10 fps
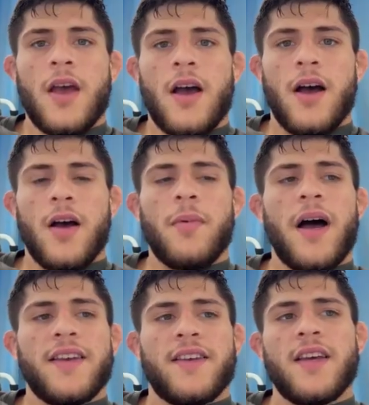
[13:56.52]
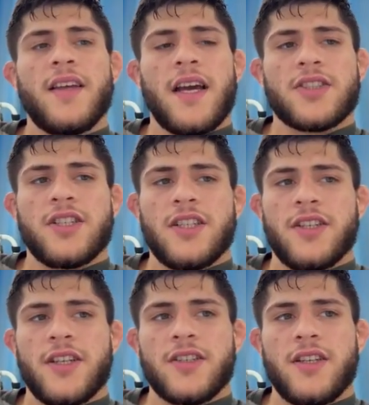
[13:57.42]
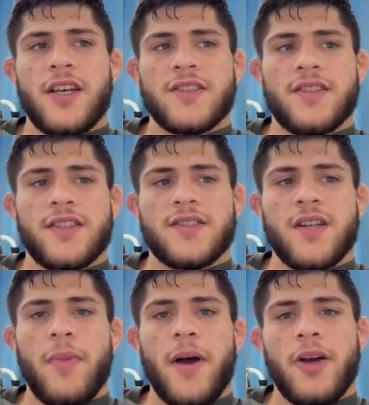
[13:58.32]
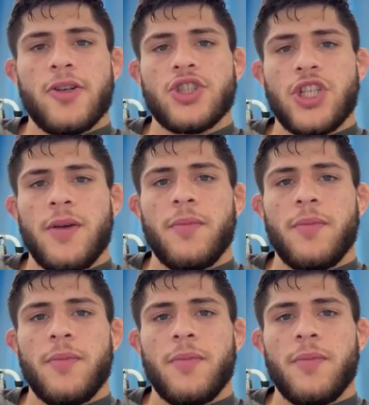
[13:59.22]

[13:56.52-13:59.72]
I did actually. Nick Diaz did stop by our gym,